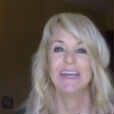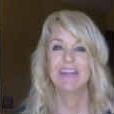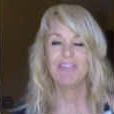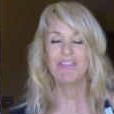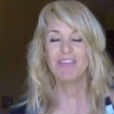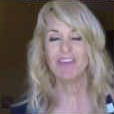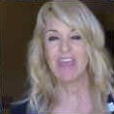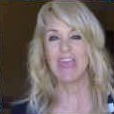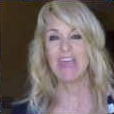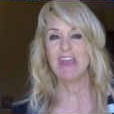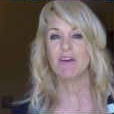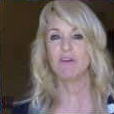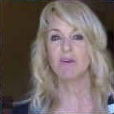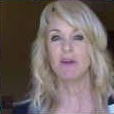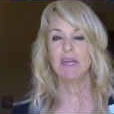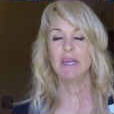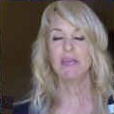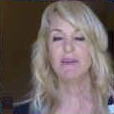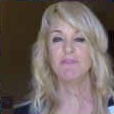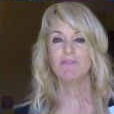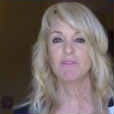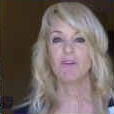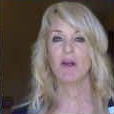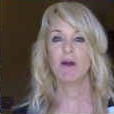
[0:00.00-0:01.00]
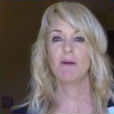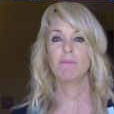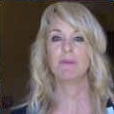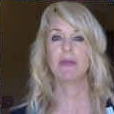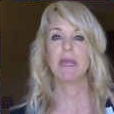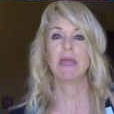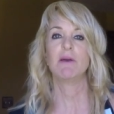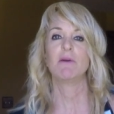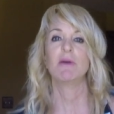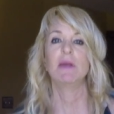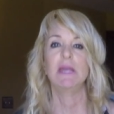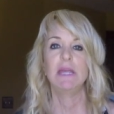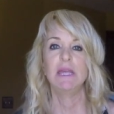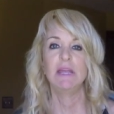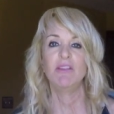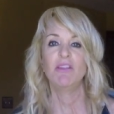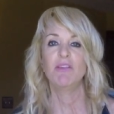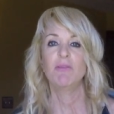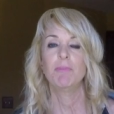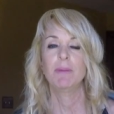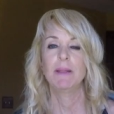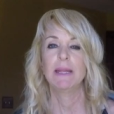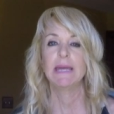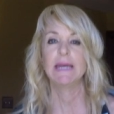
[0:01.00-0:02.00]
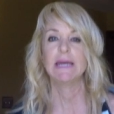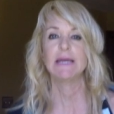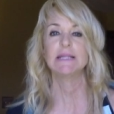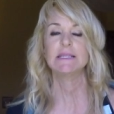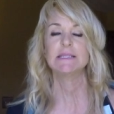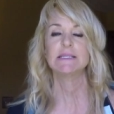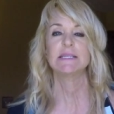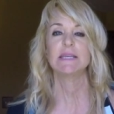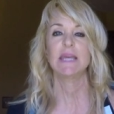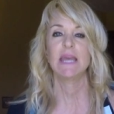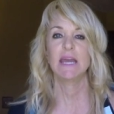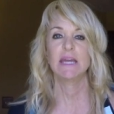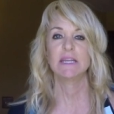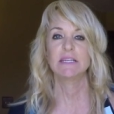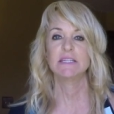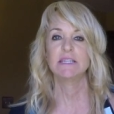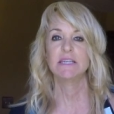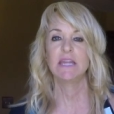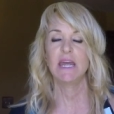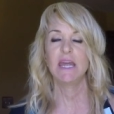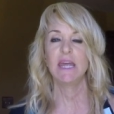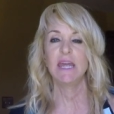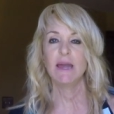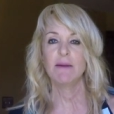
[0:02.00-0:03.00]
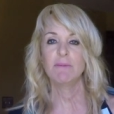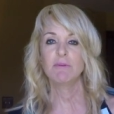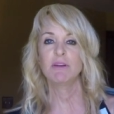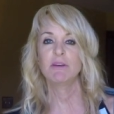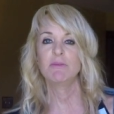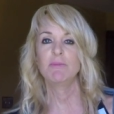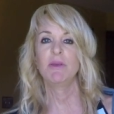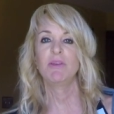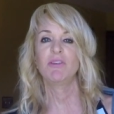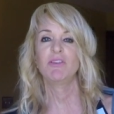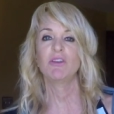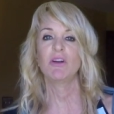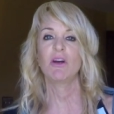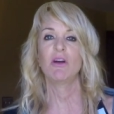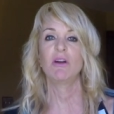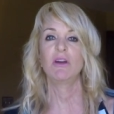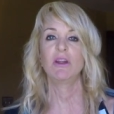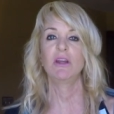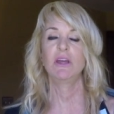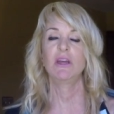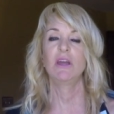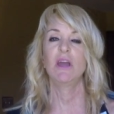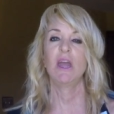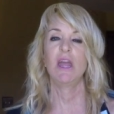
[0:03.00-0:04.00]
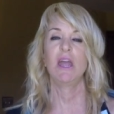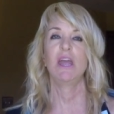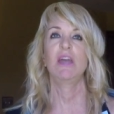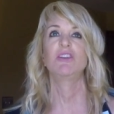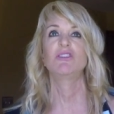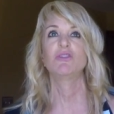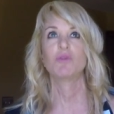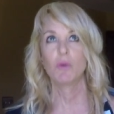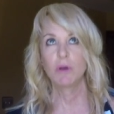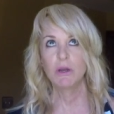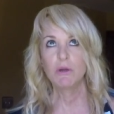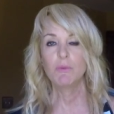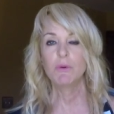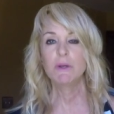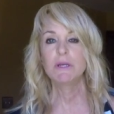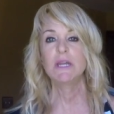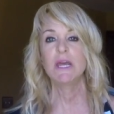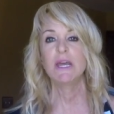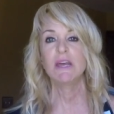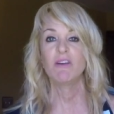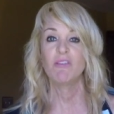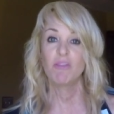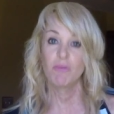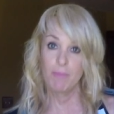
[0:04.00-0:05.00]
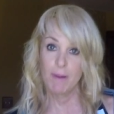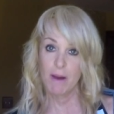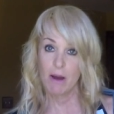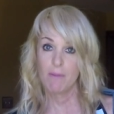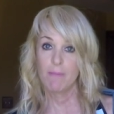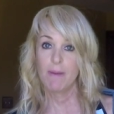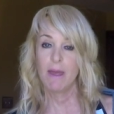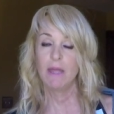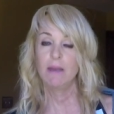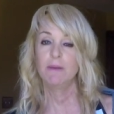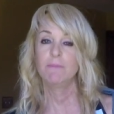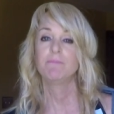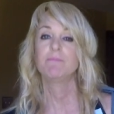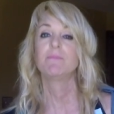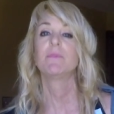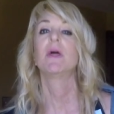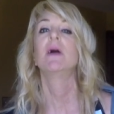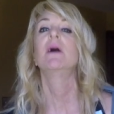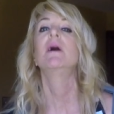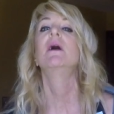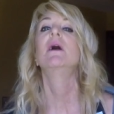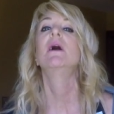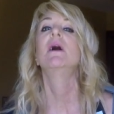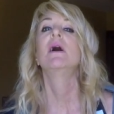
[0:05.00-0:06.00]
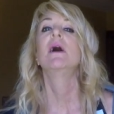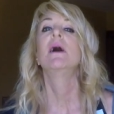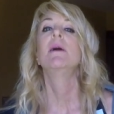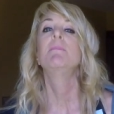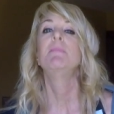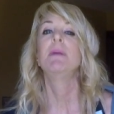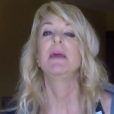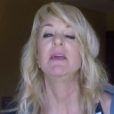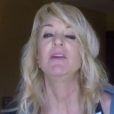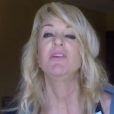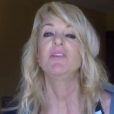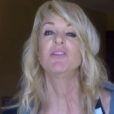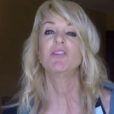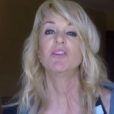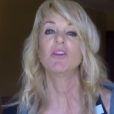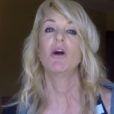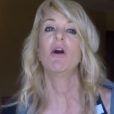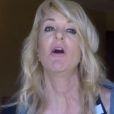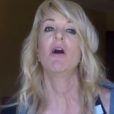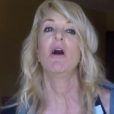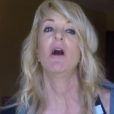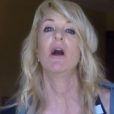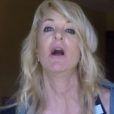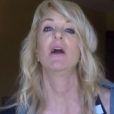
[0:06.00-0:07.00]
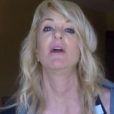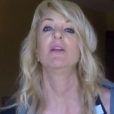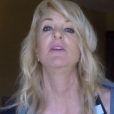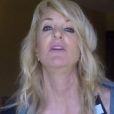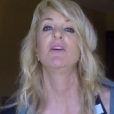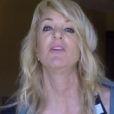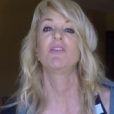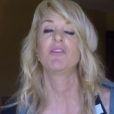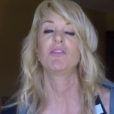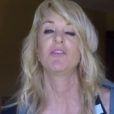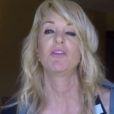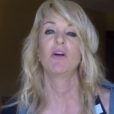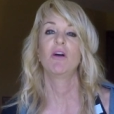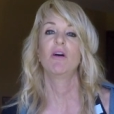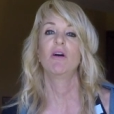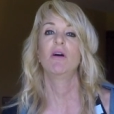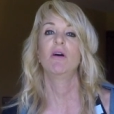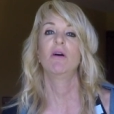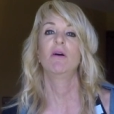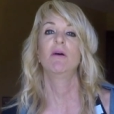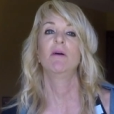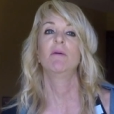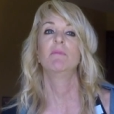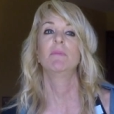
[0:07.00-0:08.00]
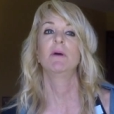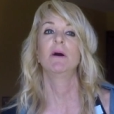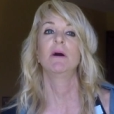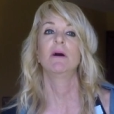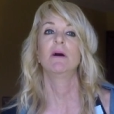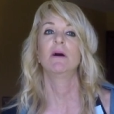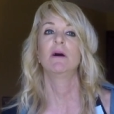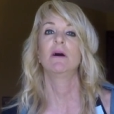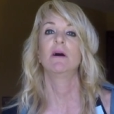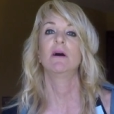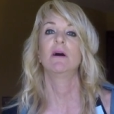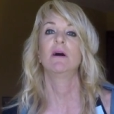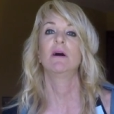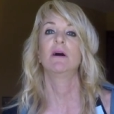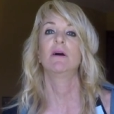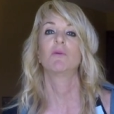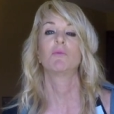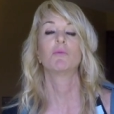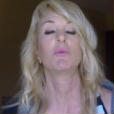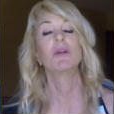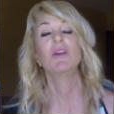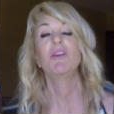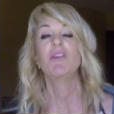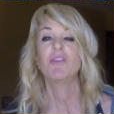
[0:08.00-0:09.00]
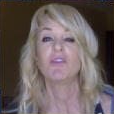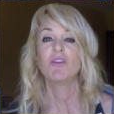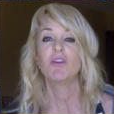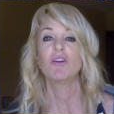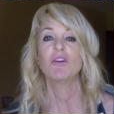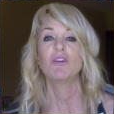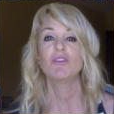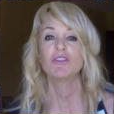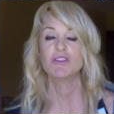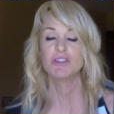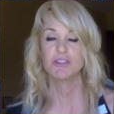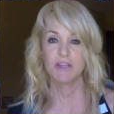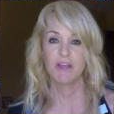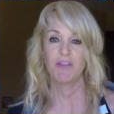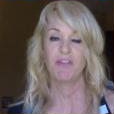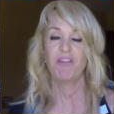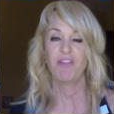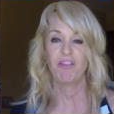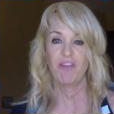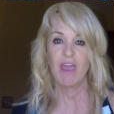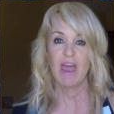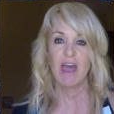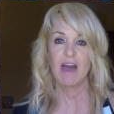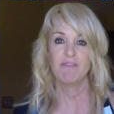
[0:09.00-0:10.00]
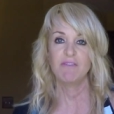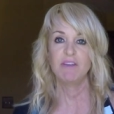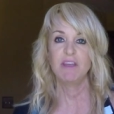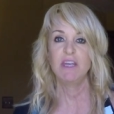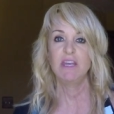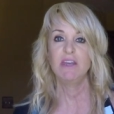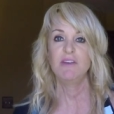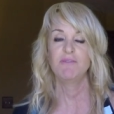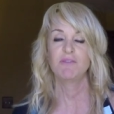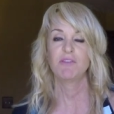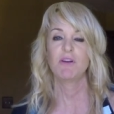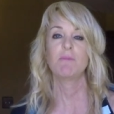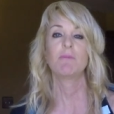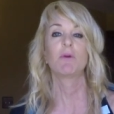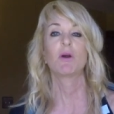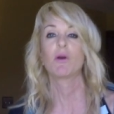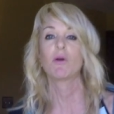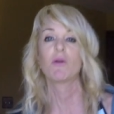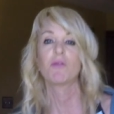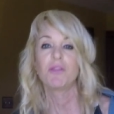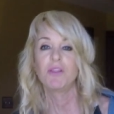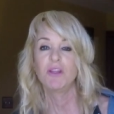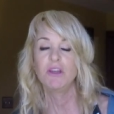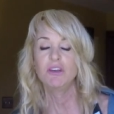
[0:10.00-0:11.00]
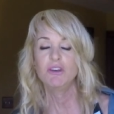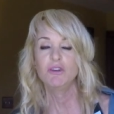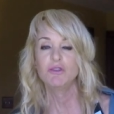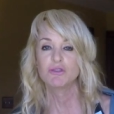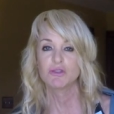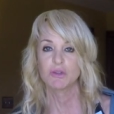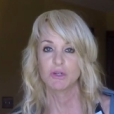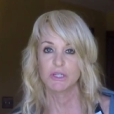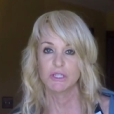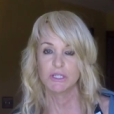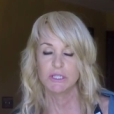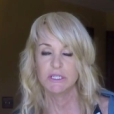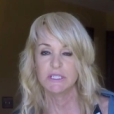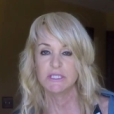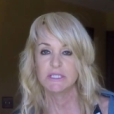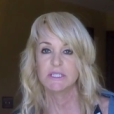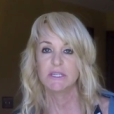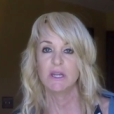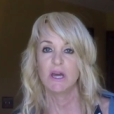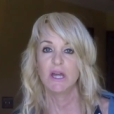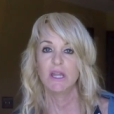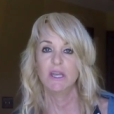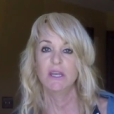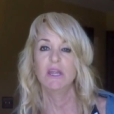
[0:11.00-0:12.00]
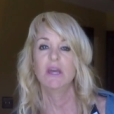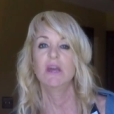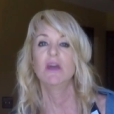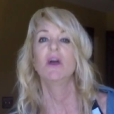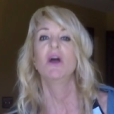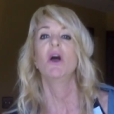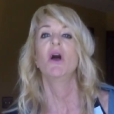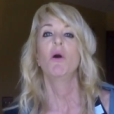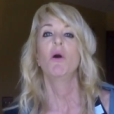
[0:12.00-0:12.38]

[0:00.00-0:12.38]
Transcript: It's Kari from Kari Eats Plants, and today I'm going to be starting a 21 day experiment based on some uh, research that Savvy from Earthling Nutrition has done,